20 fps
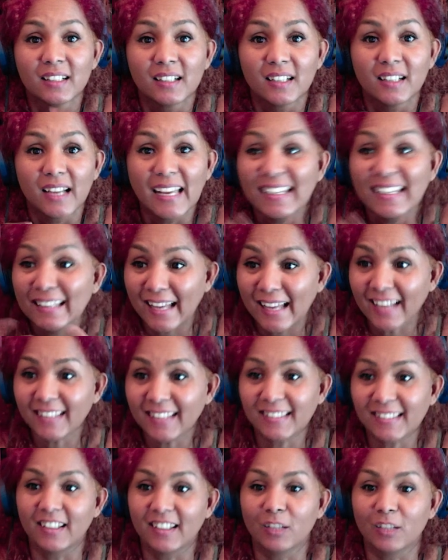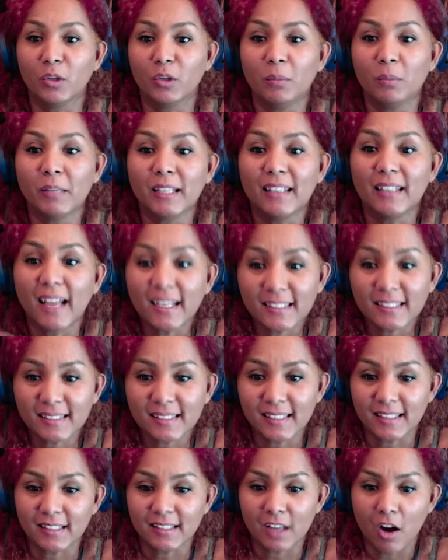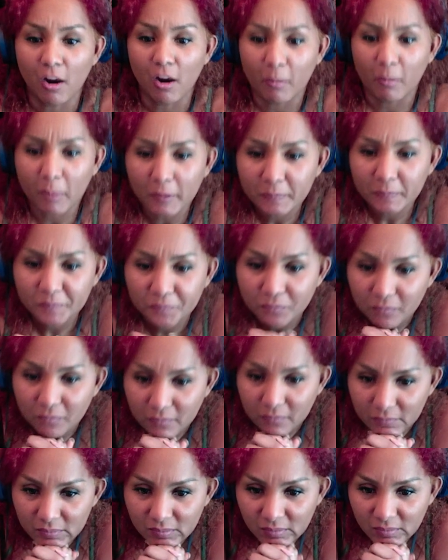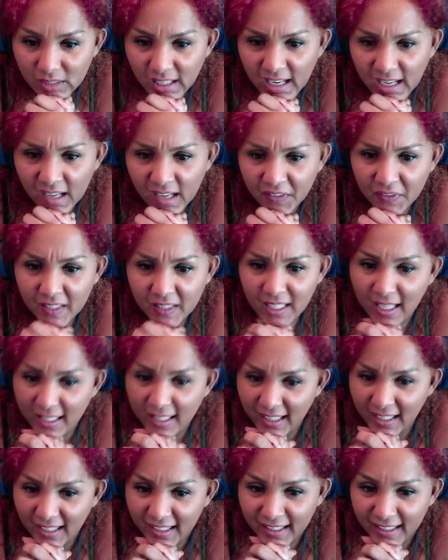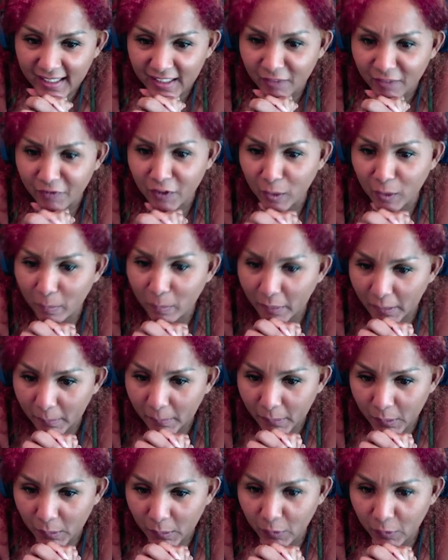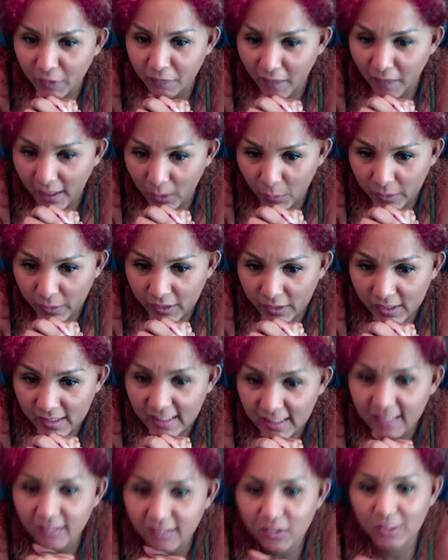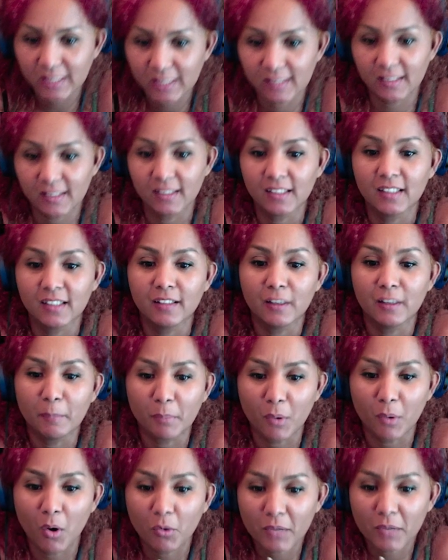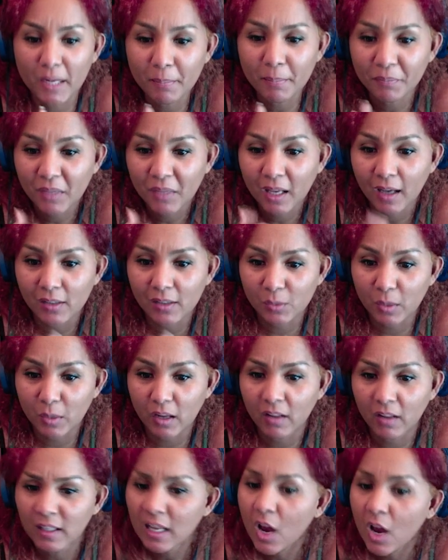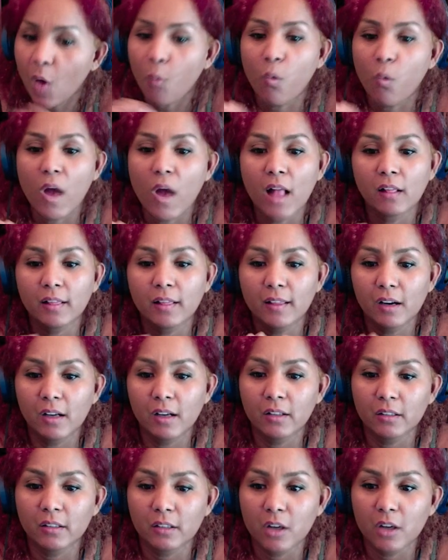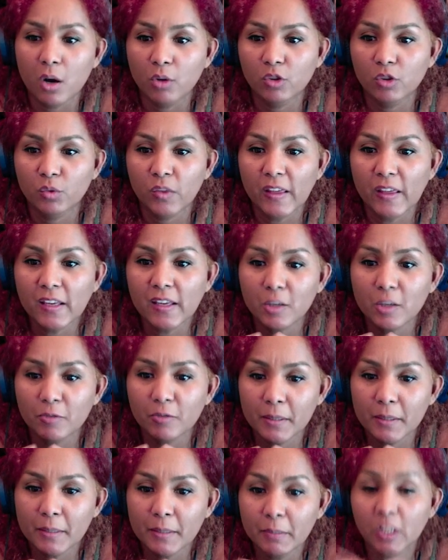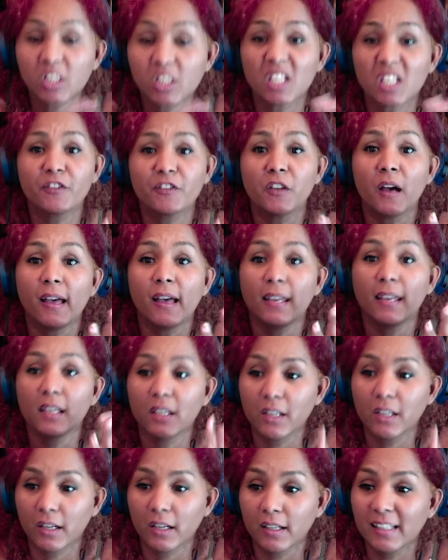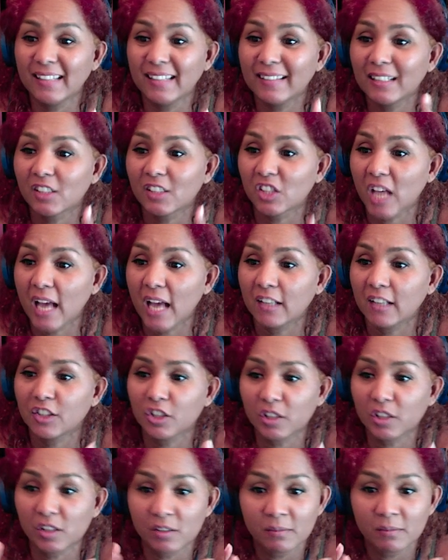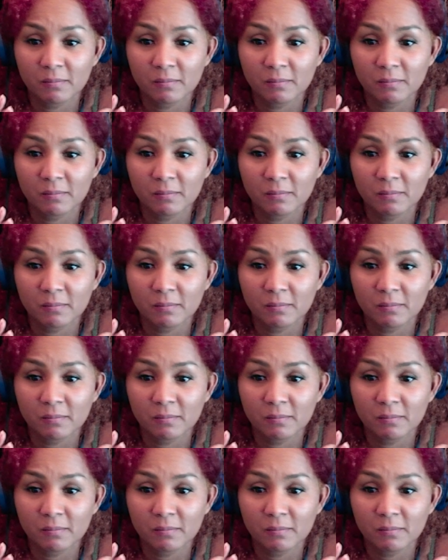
enlightened, will be lighted up. I think I can get a few people with followers interested in the program as well. Well done, Ghost. Thank you very much. If you're here in this chat, just